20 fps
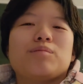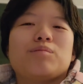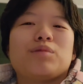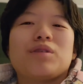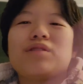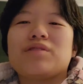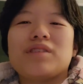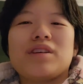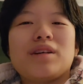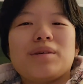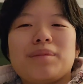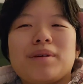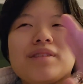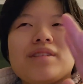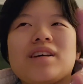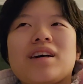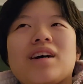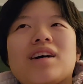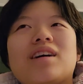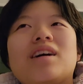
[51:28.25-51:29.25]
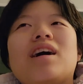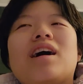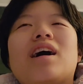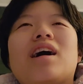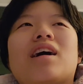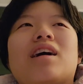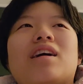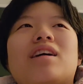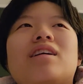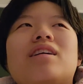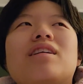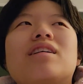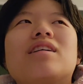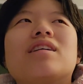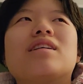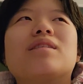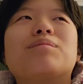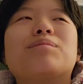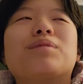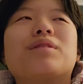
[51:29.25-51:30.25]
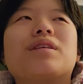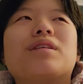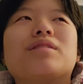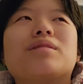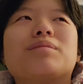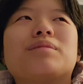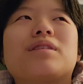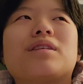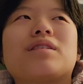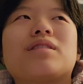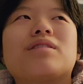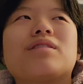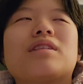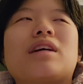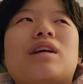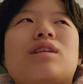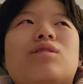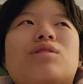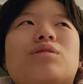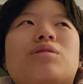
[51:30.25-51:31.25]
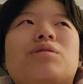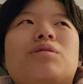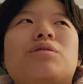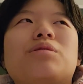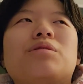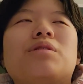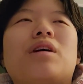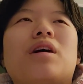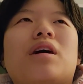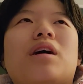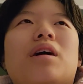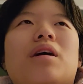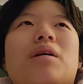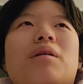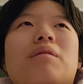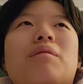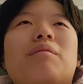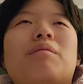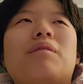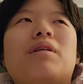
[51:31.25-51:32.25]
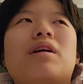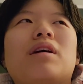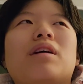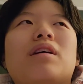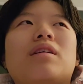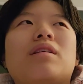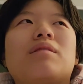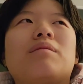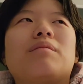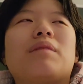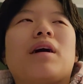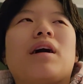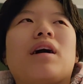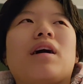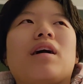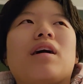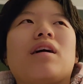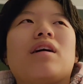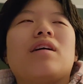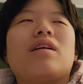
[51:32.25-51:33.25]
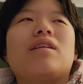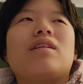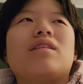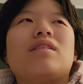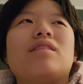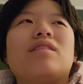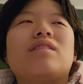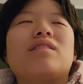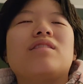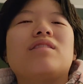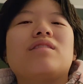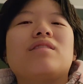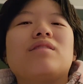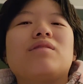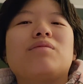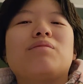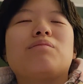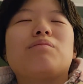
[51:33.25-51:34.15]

Briefly about that, I put out some stickers day 2. My